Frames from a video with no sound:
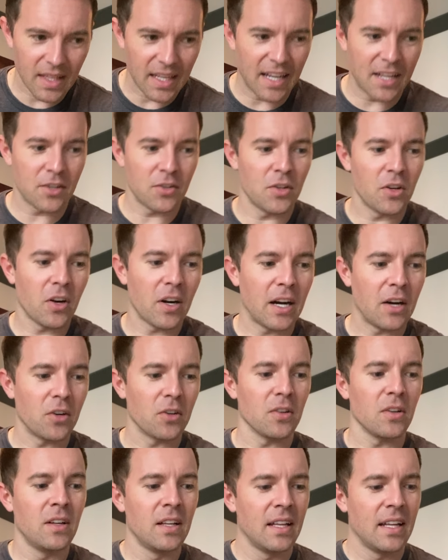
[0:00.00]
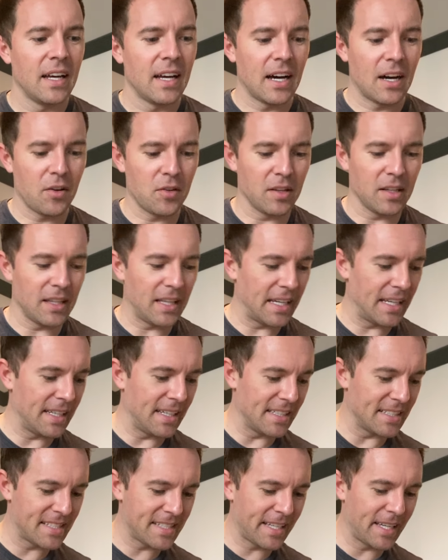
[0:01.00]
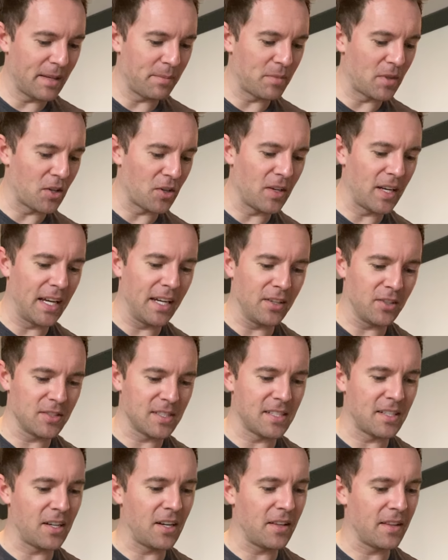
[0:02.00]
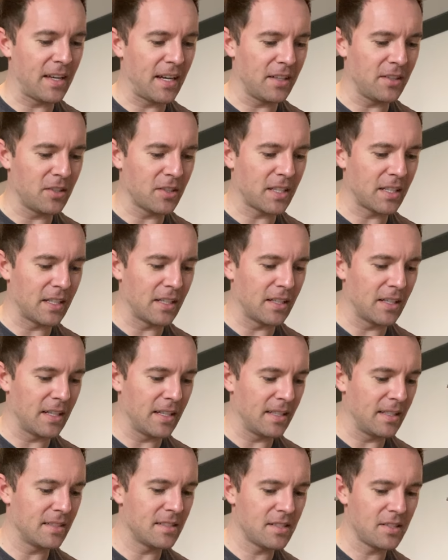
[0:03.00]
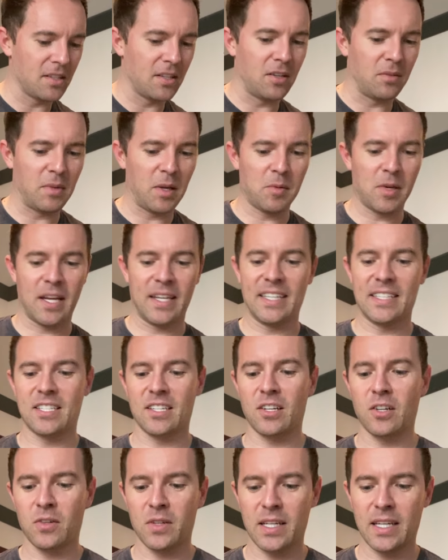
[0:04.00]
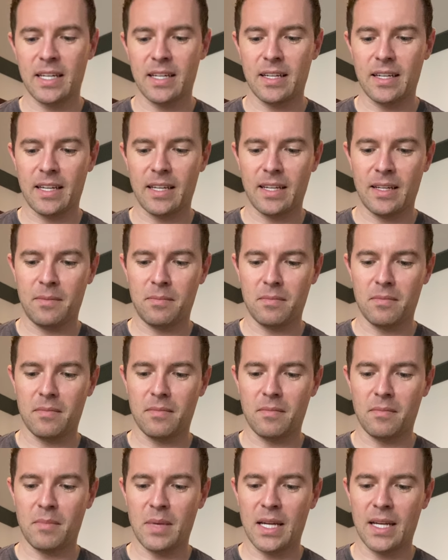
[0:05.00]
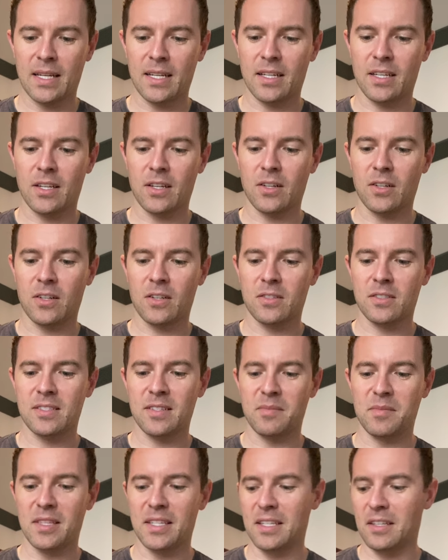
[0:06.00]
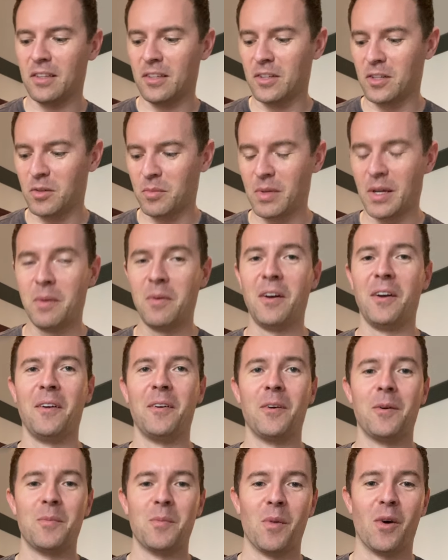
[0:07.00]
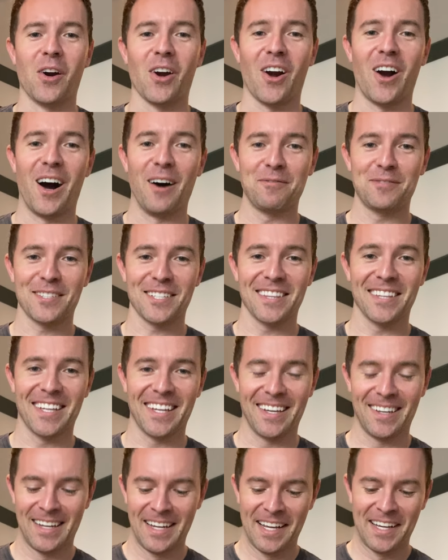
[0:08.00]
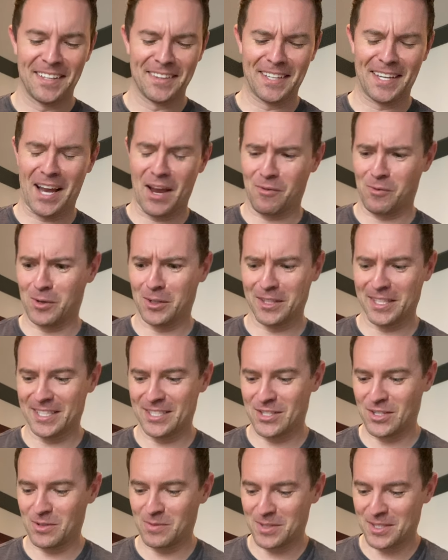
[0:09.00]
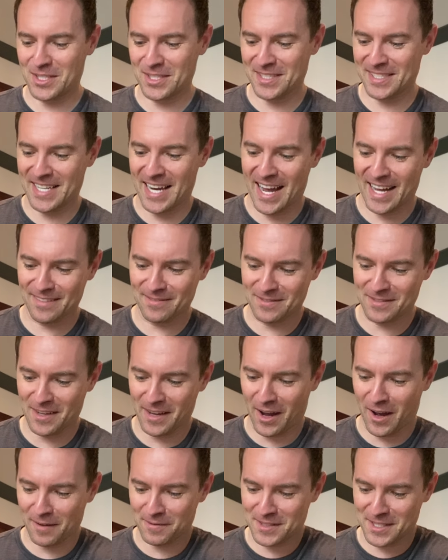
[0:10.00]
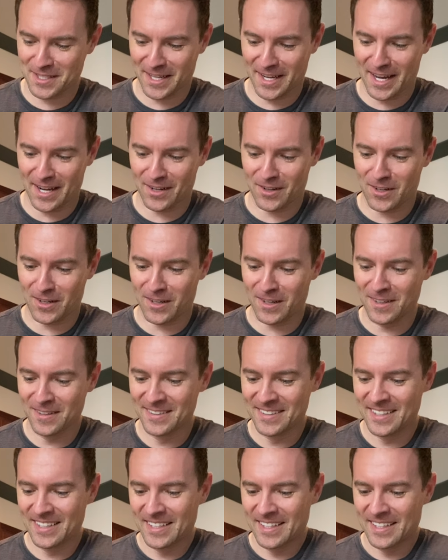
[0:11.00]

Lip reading: I don't know how the ladies keep their nails and all that looking good. So maybe I need to go get a manicure or something a little bit more often than I really do, which is not often at all.